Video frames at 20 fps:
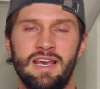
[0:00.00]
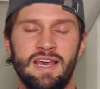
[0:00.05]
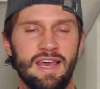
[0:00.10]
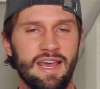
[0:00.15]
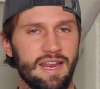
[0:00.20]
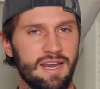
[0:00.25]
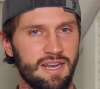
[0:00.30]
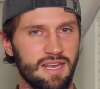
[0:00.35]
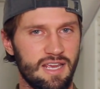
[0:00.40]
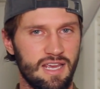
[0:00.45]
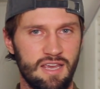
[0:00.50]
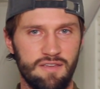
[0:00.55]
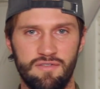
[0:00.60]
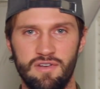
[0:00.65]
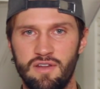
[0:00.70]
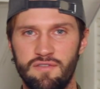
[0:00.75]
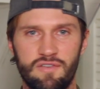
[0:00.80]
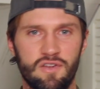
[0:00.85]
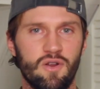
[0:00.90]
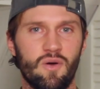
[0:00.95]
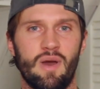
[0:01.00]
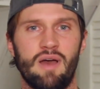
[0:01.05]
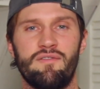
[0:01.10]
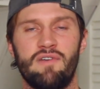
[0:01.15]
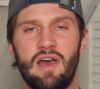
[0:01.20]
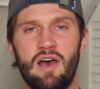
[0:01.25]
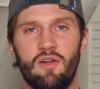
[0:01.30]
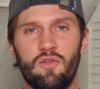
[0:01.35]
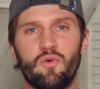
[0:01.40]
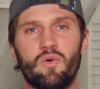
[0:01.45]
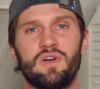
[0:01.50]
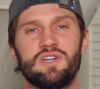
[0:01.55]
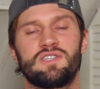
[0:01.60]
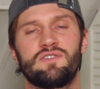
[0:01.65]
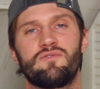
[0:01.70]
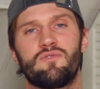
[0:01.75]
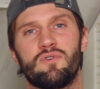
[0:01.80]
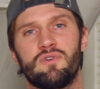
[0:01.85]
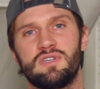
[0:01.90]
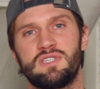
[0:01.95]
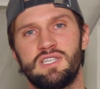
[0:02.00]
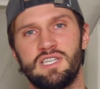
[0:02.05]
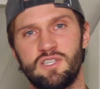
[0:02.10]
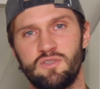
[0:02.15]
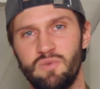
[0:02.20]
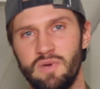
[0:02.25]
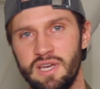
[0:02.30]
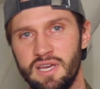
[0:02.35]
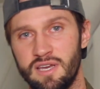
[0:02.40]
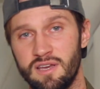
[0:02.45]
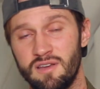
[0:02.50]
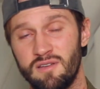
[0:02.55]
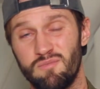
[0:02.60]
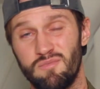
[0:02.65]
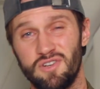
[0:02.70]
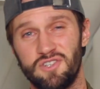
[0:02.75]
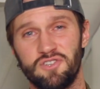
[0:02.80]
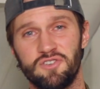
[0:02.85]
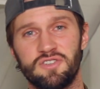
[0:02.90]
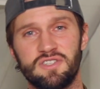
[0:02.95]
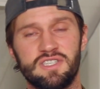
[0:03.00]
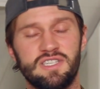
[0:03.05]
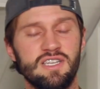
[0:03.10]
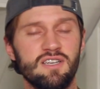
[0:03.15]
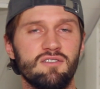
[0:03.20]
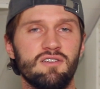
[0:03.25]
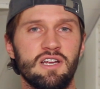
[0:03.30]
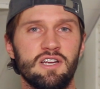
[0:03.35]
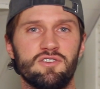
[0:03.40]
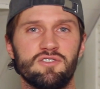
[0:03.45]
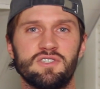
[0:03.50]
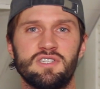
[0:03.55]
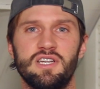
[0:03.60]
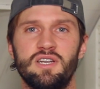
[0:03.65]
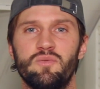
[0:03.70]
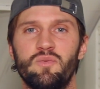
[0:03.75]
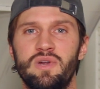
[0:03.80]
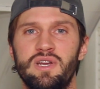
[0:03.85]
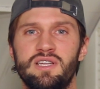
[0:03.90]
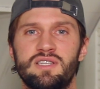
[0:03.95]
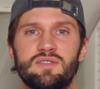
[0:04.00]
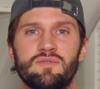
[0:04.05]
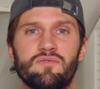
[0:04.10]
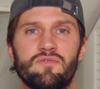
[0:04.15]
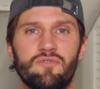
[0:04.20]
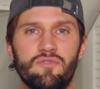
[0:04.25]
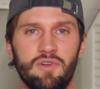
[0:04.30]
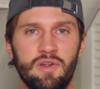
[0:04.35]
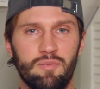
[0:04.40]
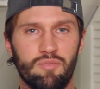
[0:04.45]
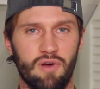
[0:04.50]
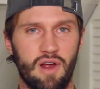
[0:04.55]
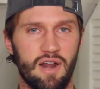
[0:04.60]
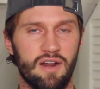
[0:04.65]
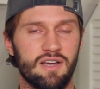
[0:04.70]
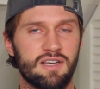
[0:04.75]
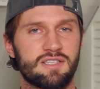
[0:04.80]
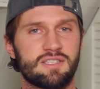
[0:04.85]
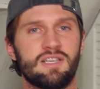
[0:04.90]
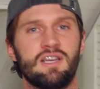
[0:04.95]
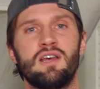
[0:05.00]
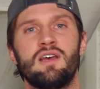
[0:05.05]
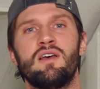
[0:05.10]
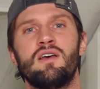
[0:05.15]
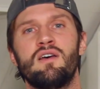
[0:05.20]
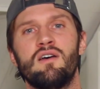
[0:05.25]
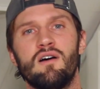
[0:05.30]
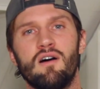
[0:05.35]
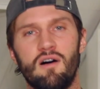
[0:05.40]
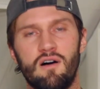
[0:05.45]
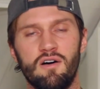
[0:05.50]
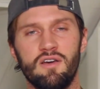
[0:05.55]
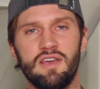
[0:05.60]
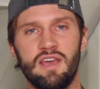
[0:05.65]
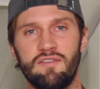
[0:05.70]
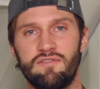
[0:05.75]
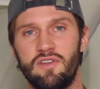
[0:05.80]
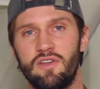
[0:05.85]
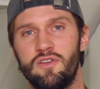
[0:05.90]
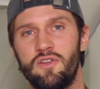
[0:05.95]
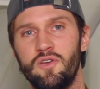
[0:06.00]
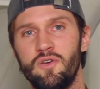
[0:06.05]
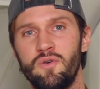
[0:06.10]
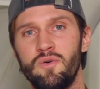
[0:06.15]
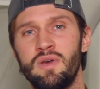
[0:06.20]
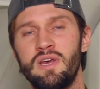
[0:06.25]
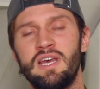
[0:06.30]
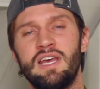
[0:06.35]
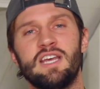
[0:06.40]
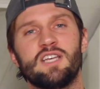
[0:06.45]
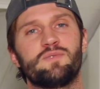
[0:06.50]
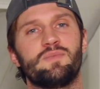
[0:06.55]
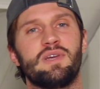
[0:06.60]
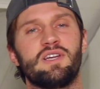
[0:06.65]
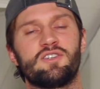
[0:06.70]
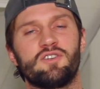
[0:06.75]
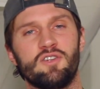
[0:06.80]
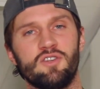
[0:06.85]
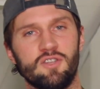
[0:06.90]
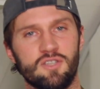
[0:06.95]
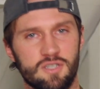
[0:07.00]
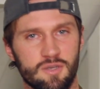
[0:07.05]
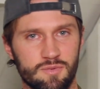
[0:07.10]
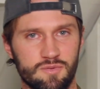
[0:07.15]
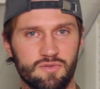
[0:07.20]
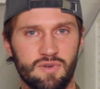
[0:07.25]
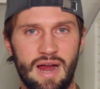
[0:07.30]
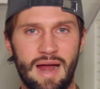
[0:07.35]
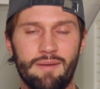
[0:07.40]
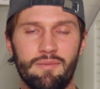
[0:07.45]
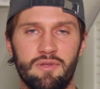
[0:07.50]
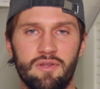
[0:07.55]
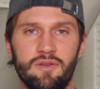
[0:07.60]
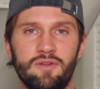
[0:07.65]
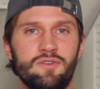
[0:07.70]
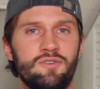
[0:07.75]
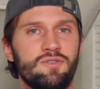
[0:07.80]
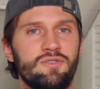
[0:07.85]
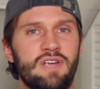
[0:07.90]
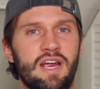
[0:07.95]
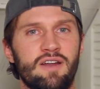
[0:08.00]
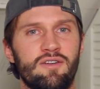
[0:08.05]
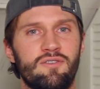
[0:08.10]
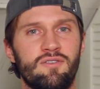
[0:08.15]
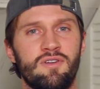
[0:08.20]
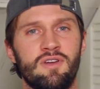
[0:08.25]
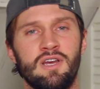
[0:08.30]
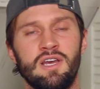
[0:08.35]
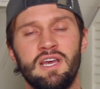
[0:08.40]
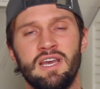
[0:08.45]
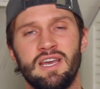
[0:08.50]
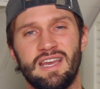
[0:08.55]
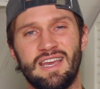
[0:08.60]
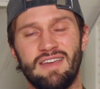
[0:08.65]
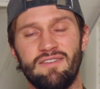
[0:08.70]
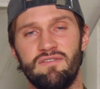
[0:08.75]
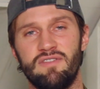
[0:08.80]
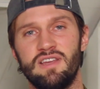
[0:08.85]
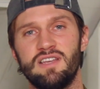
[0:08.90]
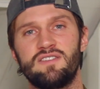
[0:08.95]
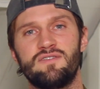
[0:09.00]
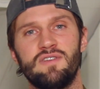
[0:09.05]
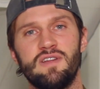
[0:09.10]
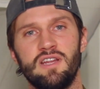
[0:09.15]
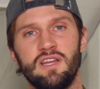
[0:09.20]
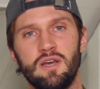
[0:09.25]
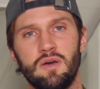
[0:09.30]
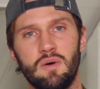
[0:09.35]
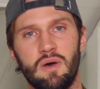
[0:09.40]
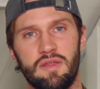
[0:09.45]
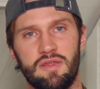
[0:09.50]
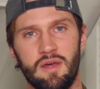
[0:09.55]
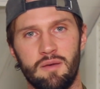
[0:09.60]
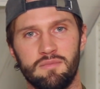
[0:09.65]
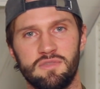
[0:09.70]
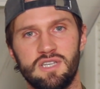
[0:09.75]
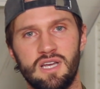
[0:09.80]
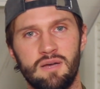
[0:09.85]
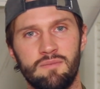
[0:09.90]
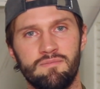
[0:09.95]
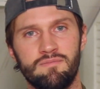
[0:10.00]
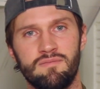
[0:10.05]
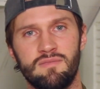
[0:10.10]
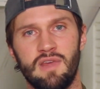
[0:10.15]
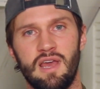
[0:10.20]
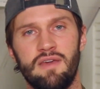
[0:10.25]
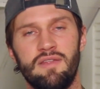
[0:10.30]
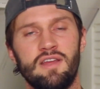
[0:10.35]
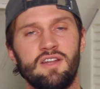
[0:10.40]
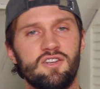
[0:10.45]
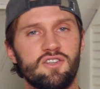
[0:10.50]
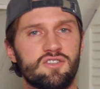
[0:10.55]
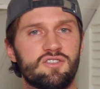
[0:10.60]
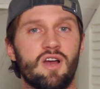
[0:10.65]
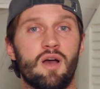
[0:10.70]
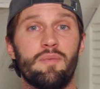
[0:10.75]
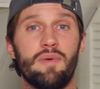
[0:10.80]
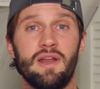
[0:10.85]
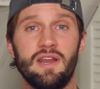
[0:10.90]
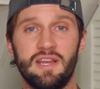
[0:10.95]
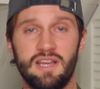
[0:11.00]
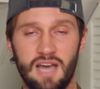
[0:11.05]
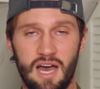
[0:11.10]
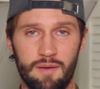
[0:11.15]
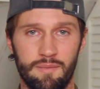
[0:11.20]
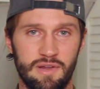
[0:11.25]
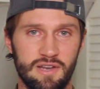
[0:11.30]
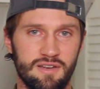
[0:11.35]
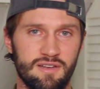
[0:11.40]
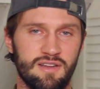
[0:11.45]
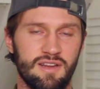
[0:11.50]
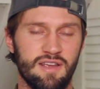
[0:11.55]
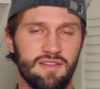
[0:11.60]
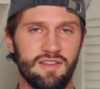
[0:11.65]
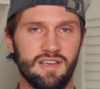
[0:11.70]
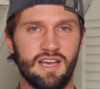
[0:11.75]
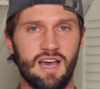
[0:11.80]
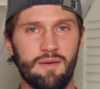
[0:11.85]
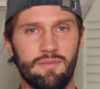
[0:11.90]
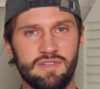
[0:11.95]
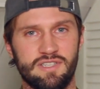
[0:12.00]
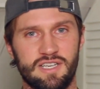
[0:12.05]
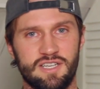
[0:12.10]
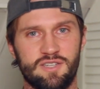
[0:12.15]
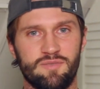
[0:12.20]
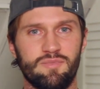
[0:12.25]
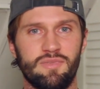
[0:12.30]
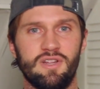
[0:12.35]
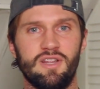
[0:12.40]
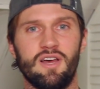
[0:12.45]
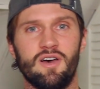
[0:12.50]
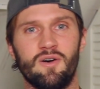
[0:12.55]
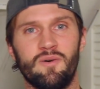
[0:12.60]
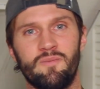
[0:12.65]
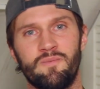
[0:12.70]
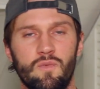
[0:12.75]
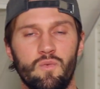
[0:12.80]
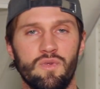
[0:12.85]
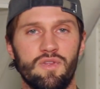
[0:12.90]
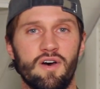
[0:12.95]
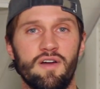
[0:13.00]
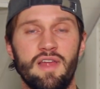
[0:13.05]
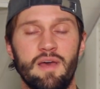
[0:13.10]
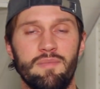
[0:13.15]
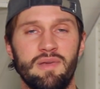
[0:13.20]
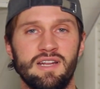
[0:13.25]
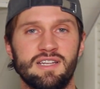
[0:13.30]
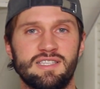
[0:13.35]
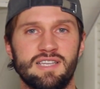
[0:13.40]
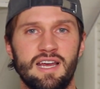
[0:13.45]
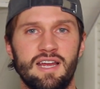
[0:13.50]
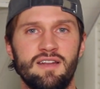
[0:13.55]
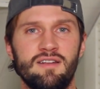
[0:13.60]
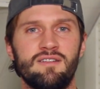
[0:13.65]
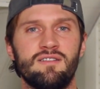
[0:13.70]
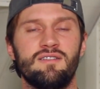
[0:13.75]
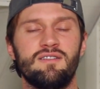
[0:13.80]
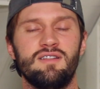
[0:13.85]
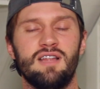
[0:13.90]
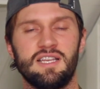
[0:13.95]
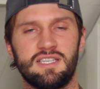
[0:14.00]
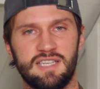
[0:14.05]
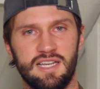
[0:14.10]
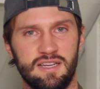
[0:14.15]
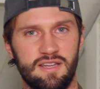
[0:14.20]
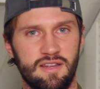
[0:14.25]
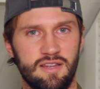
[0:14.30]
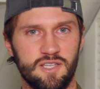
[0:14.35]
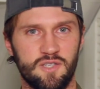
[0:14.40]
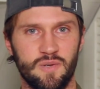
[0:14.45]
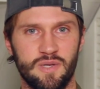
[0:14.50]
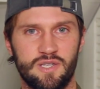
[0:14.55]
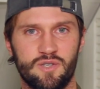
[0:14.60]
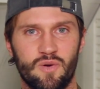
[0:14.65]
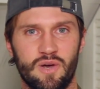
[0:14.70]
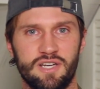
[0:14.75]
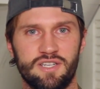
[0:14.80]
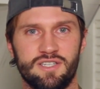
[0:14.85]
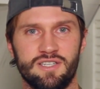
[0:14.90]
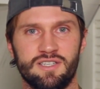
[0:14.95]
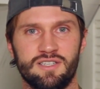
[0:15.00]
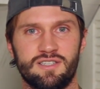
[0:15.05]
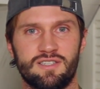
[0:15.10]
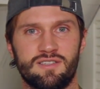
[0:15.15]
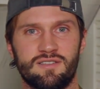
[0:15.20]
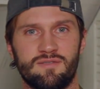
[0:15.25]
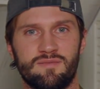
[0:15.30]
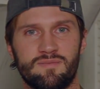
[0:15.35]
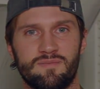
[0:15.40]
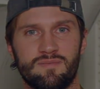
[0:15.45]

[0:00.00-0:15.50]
And even if you don't have a health question for us this week, but you're still interested in winning some free products, all you have to do is make sure you subscribe to the YouTube channel, give this video a thumbs up, and then just drop any comment in the comment section below. With all that being said, let's get to this week's questions.